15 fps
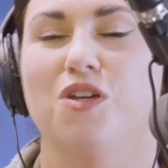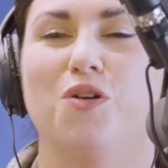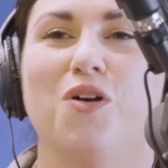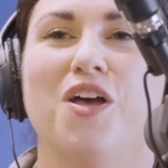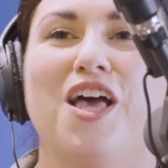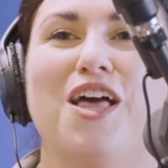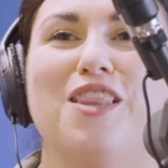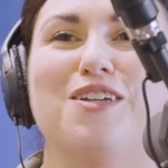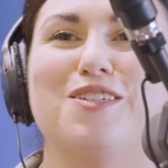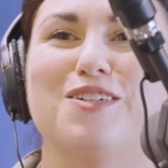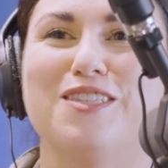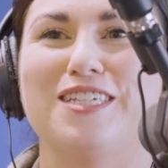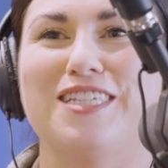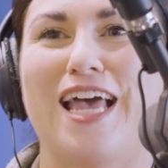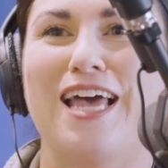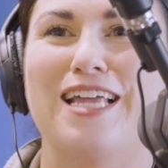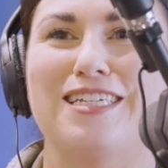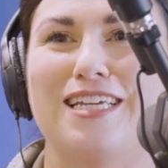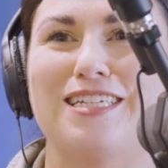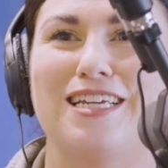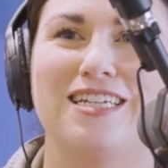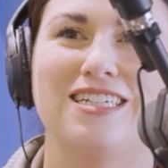you know, there's all these
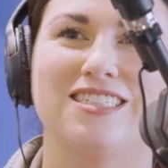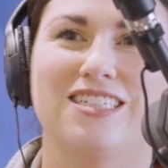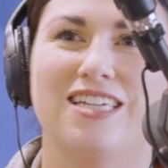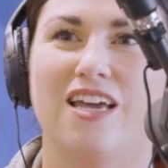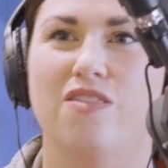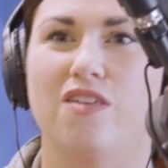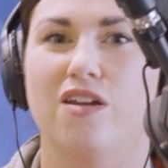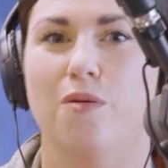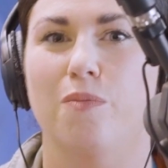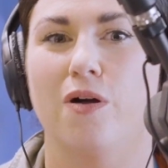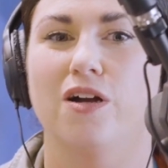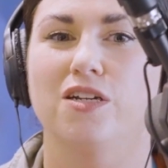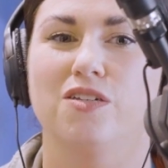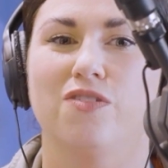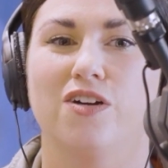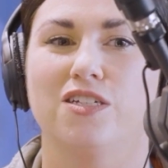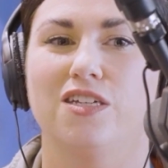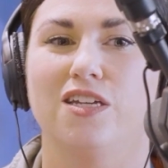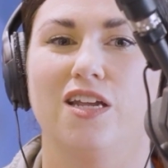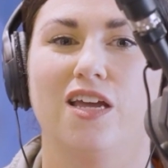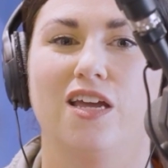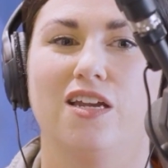ands now that are part of our
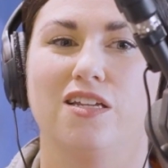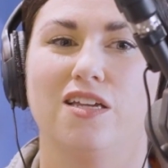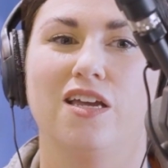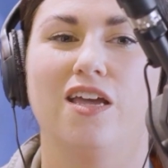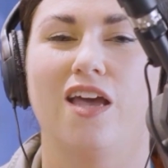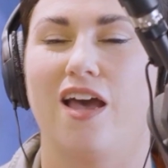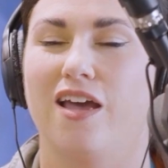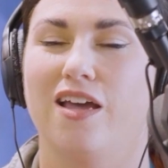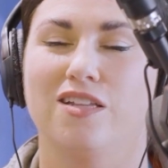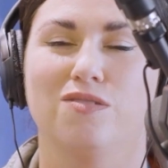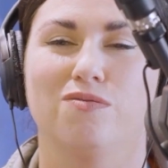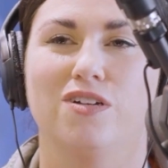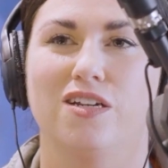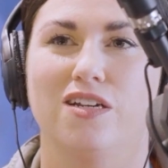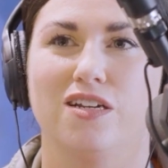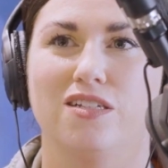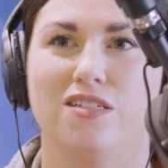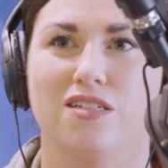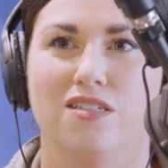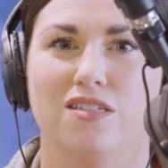DNA, and it's really nice. It's